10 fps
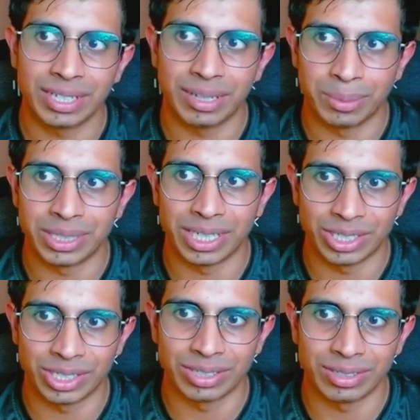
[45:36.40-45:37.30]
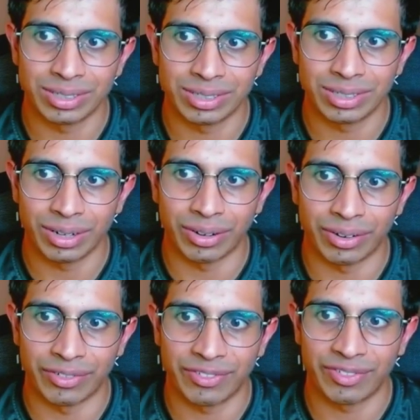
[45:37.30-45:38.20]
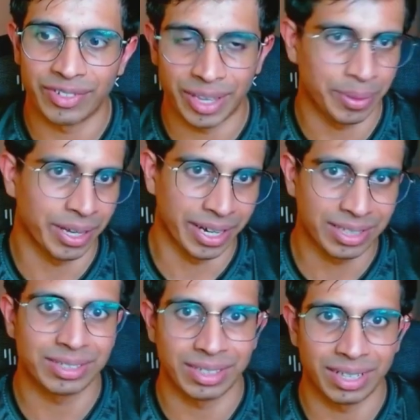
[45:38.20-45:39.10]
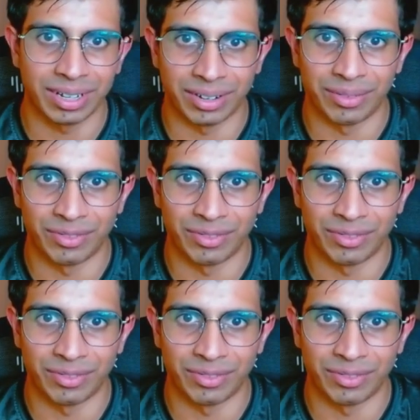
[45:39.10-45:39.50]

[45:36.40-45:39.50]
limitations of APIs uh,